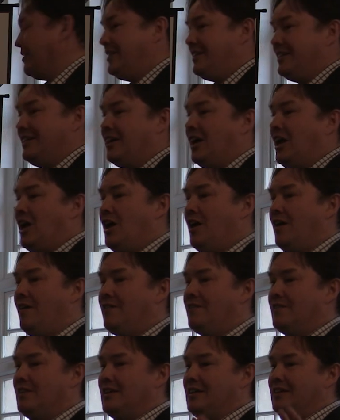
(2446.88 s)
here.
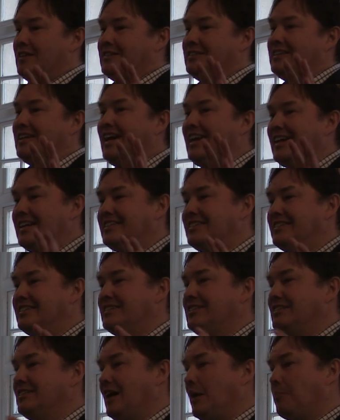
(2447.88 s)
The
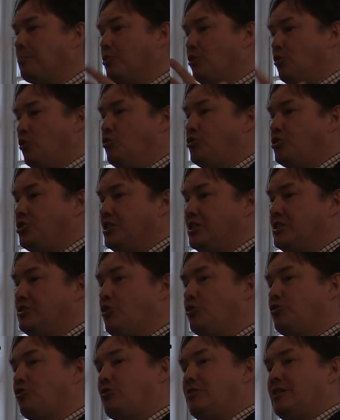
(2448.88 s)
AD approach is
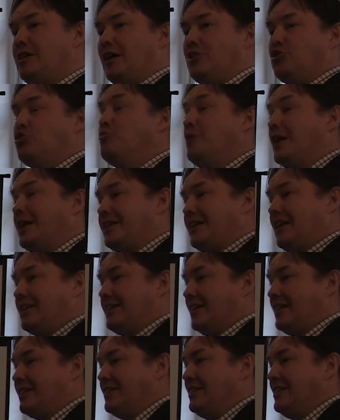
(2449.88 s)
not only a numerical
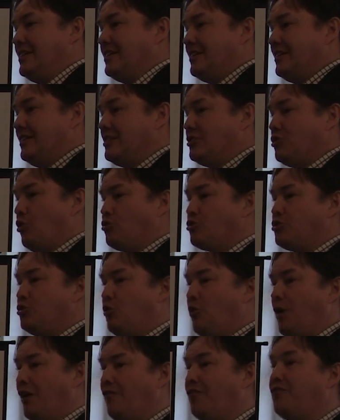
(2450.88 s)
technique, it's
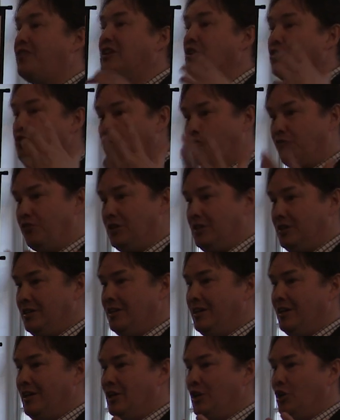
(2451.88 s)
also a philosophy
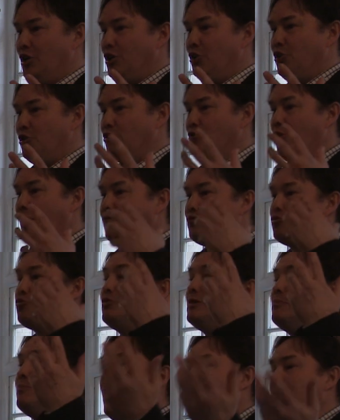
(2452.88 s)
you have to
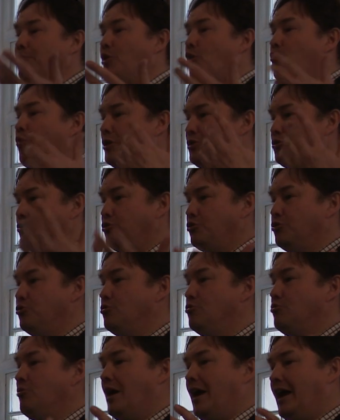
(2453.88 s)
remember what you
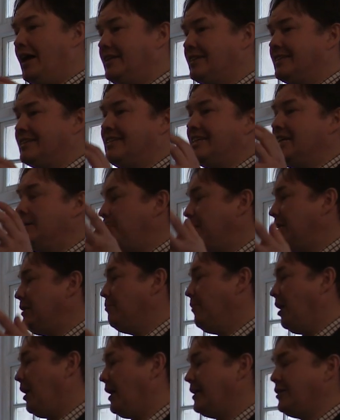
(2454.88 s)
do and keep
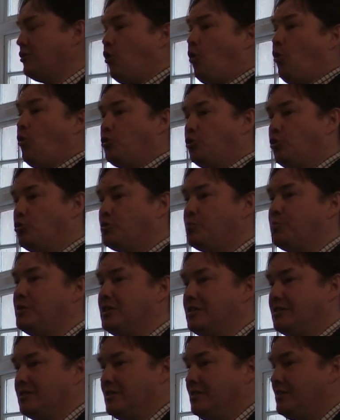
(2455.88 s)
in mind all those
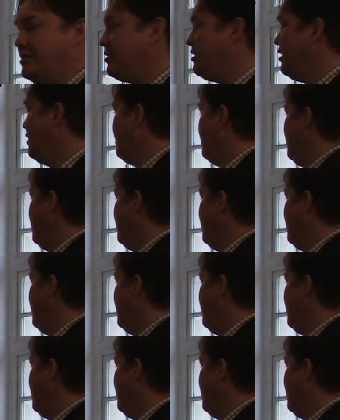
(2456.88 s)
pieces.